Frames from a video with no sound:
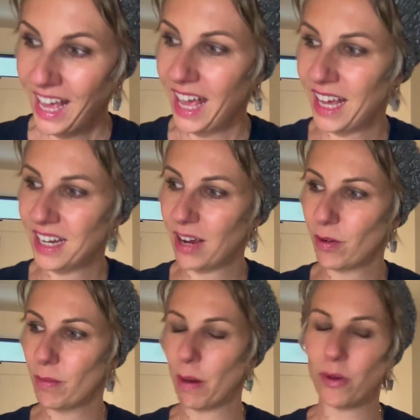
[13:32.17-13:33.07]
And I
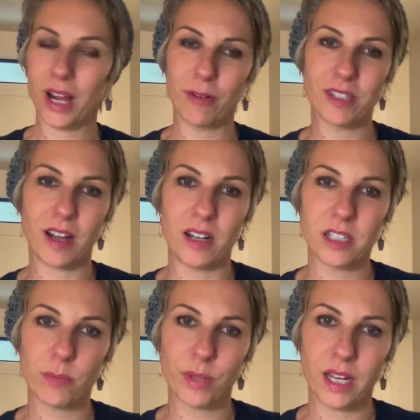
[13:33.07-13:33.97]
remembered I was
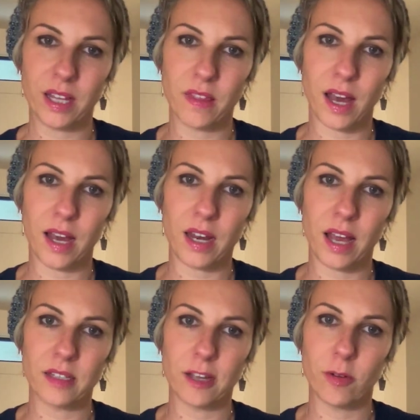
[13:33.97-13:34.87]
contemplating that
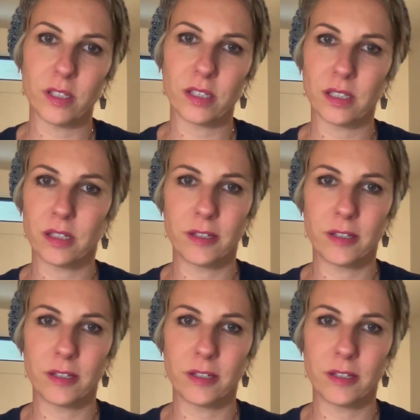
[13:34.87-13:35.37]
as I was